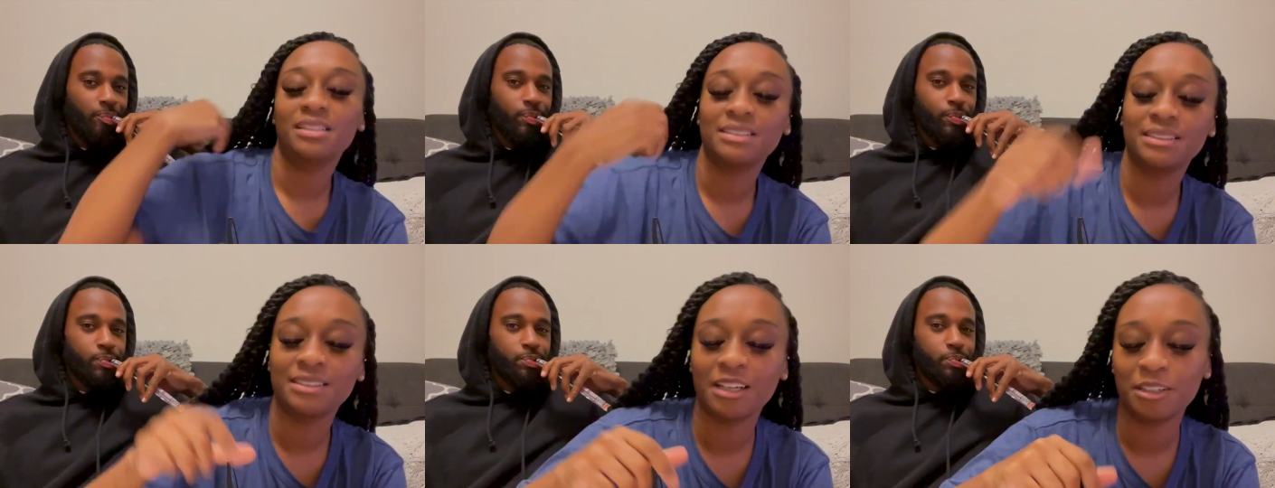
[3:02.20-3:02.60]

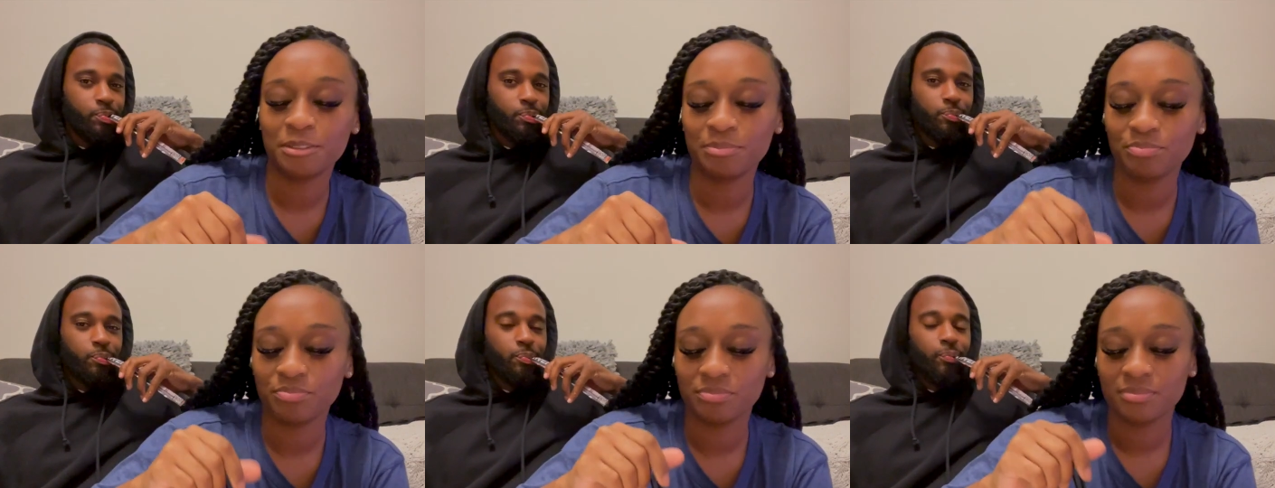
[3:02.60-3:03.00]
Speaker 1: so,
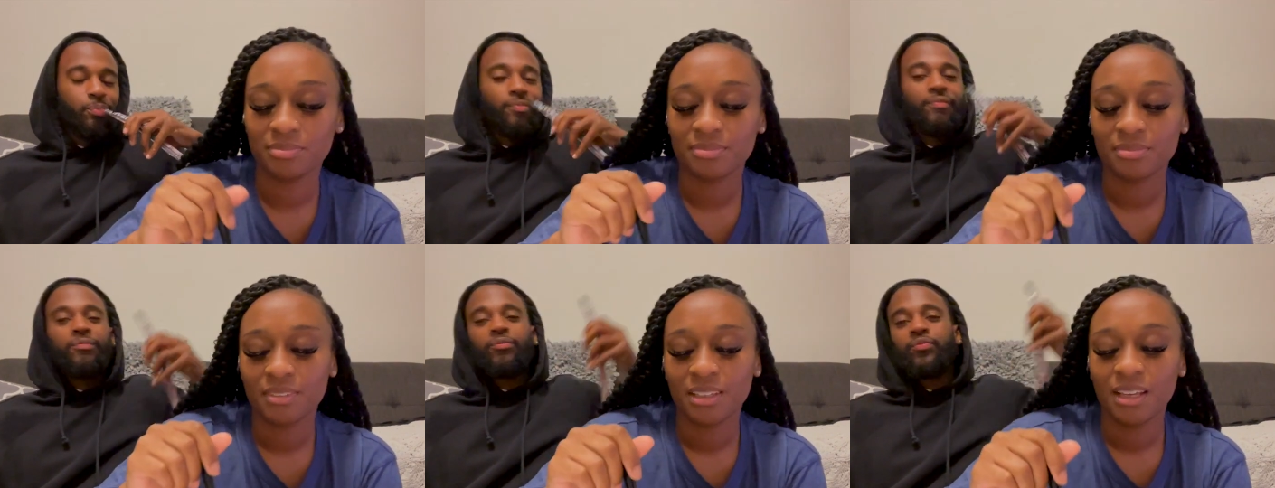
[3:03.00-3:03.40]

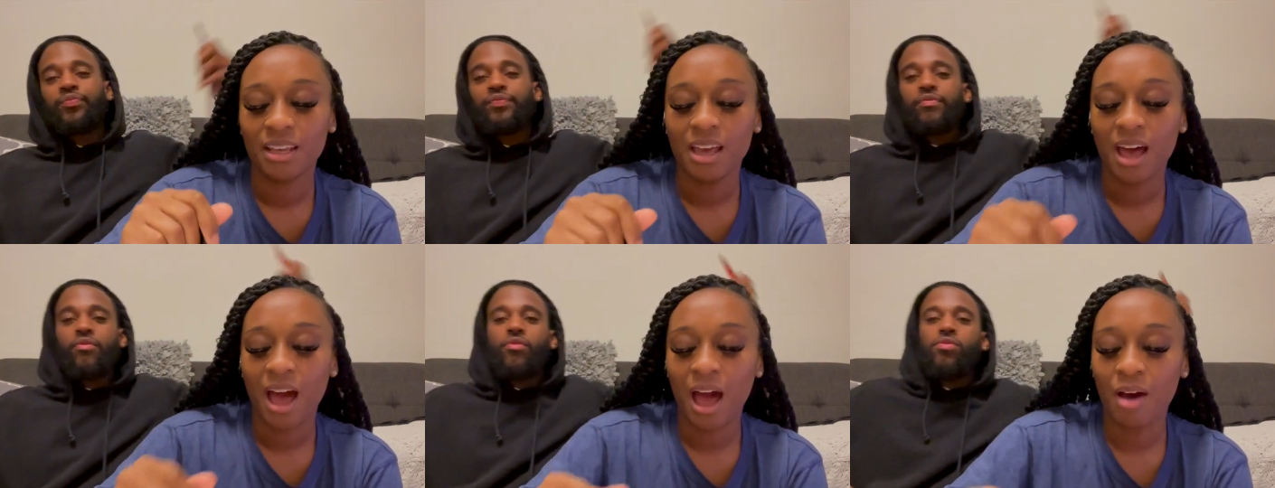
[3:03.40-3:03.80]

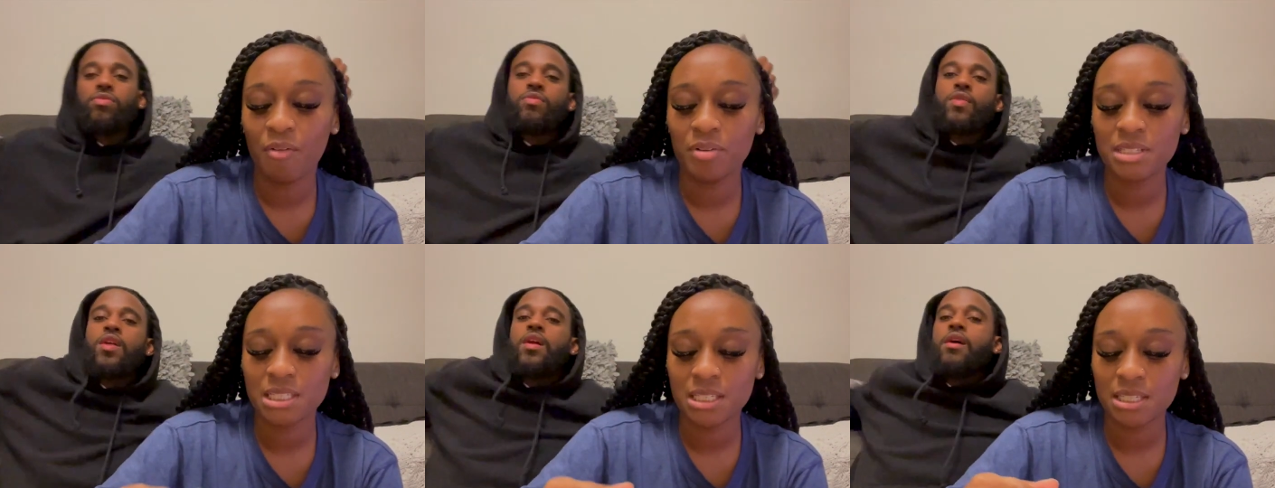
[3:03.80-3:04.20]
I
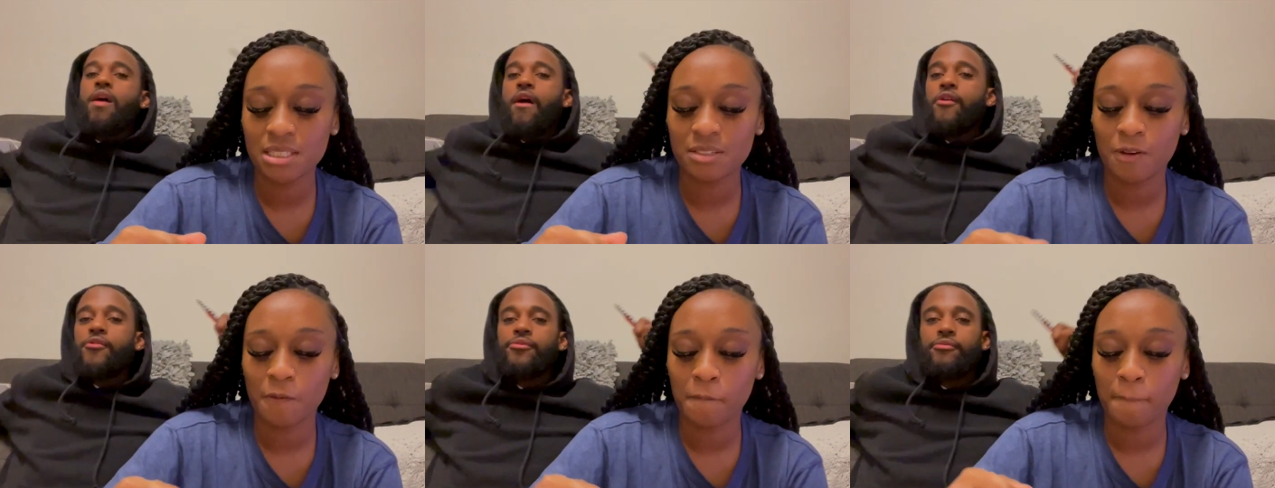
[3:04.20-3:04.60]
went to this
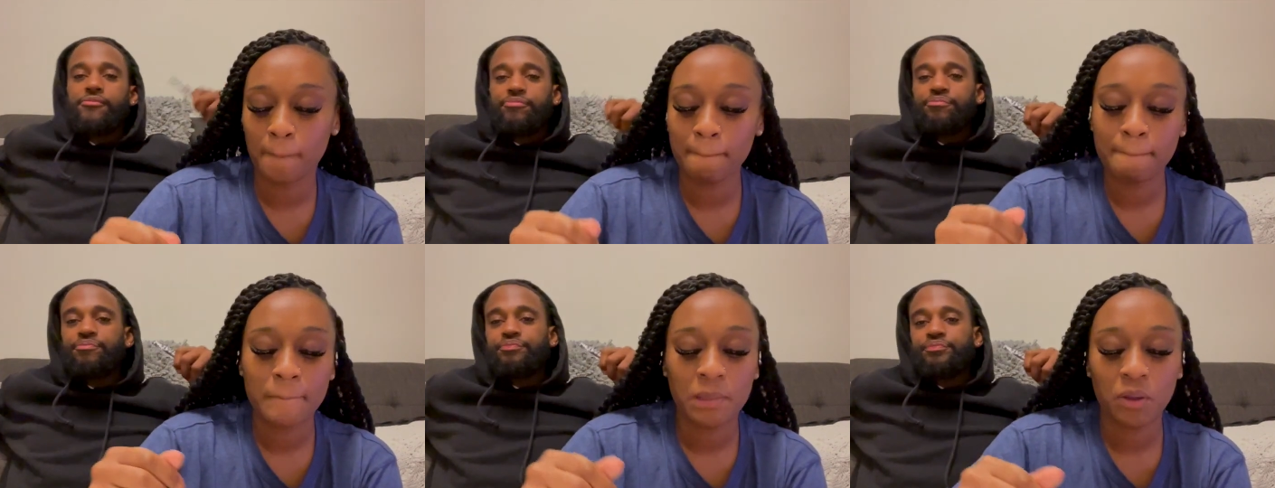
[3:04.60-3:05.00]
school
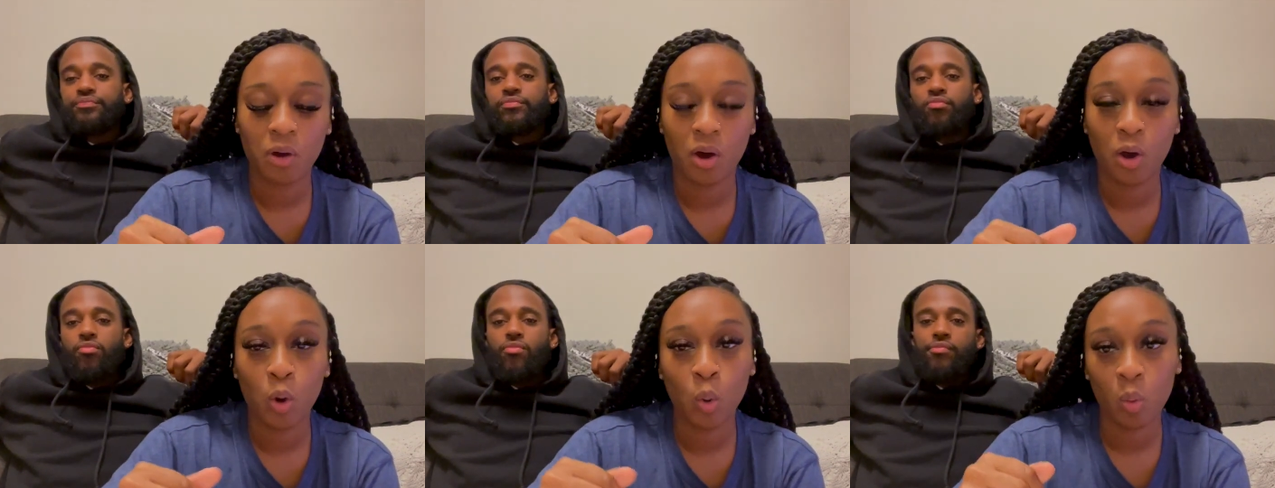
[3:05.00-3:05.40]

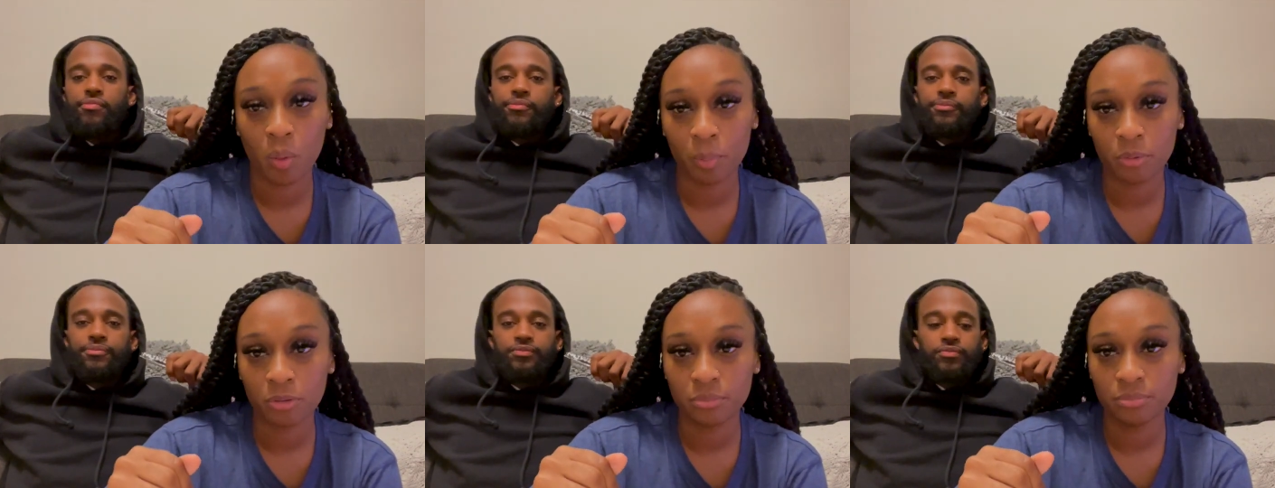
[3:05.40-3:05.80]
called
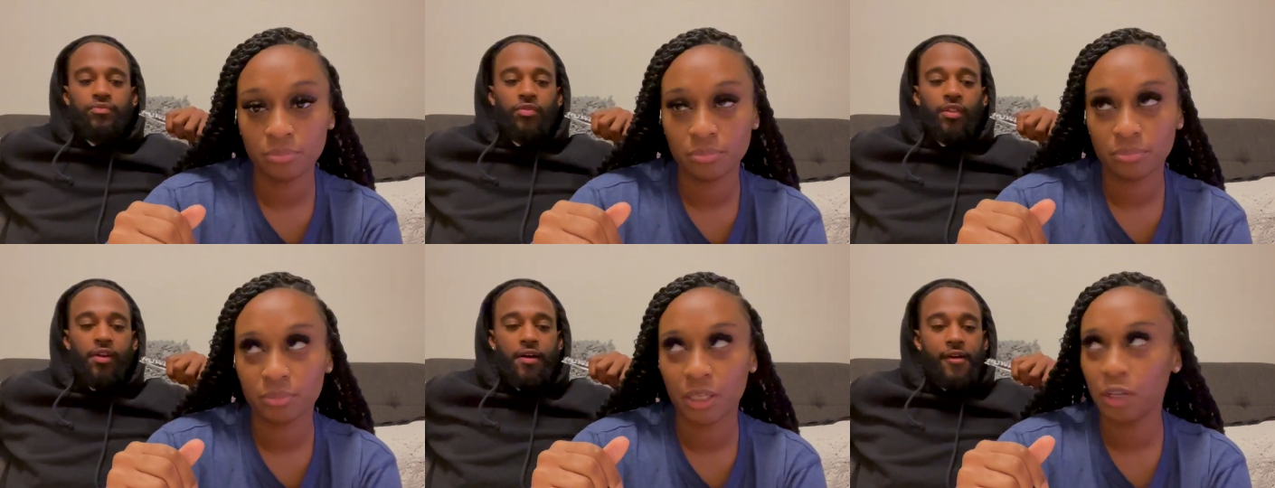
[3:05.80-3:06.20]
Krimmel
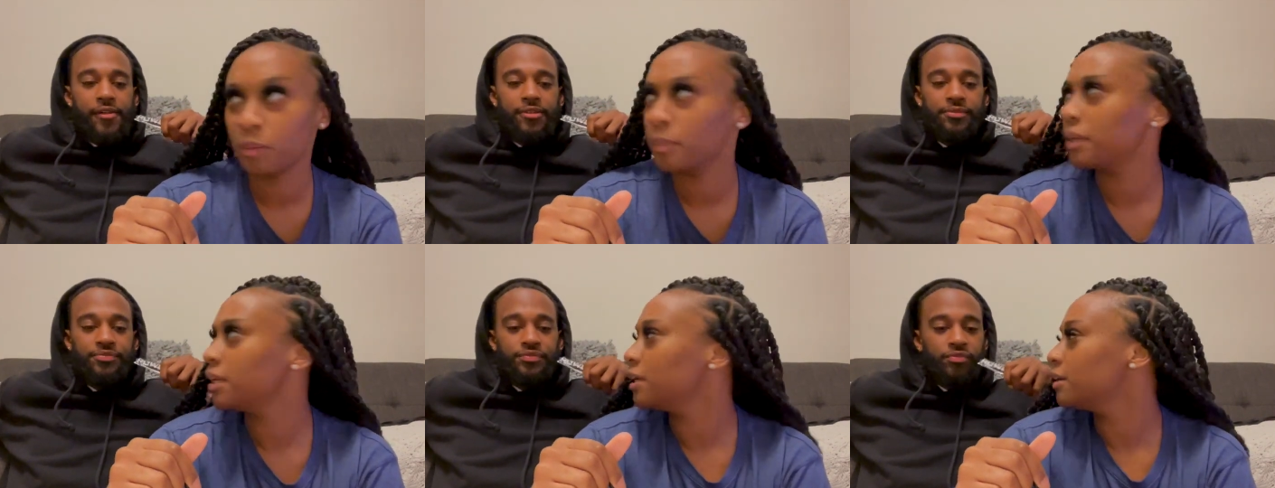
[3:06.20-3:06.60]

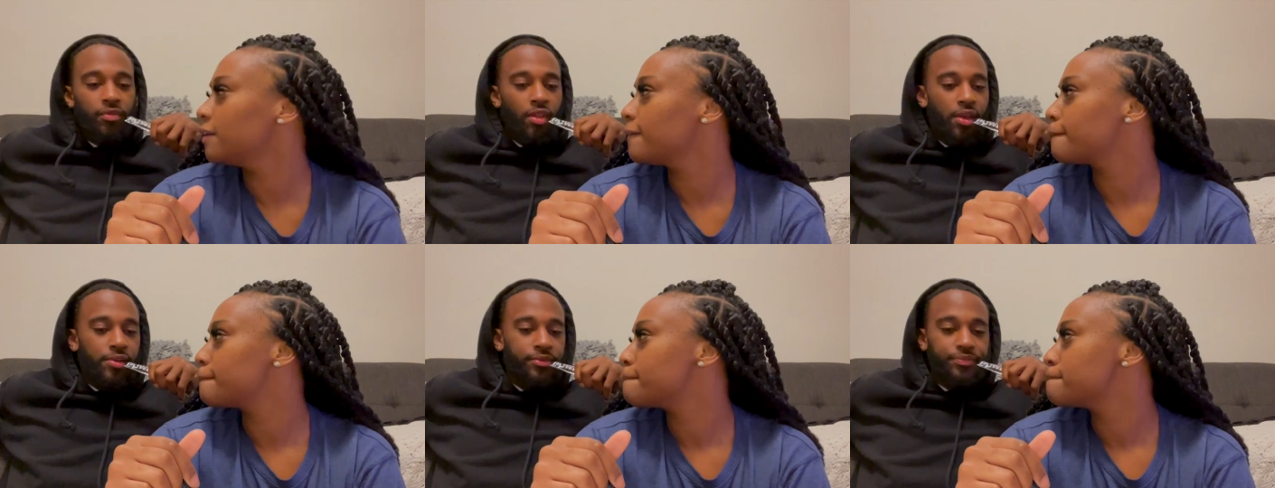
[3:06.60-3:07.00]
Intermediate.